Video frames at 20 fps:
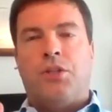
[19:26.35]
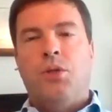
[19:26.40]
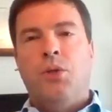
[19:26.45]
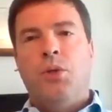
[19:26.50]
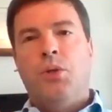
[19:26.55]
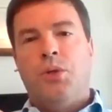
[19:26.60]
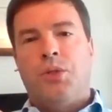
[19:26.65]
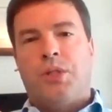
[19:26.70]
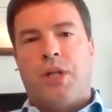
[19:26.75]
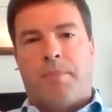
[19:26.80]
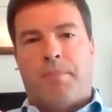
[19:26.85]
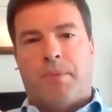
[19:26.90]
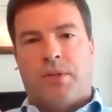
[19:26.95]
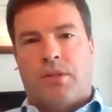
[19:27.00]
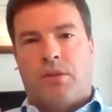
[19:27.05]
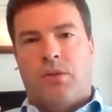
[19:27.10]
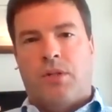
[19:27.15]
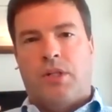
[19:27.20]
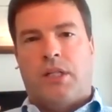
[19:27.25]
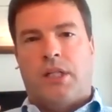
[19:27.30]
huge
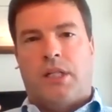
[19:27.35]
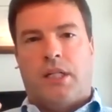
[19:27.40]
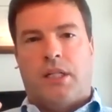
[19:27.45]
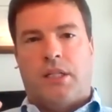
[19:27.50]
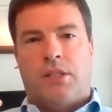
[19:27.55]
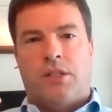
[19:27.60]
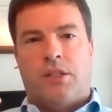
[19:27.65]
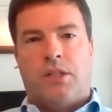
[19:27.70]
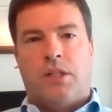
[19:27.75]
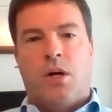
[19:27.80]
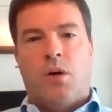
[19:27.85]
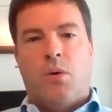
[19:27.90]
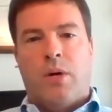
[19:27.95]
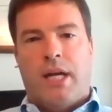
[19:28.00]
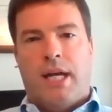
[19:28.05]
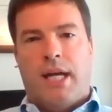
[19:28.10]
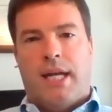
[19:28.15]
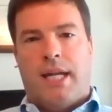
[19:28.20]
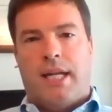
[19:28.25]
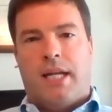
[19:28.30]
opportunity to go
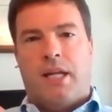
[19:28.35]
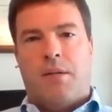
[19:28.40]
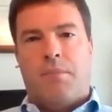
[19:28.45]
in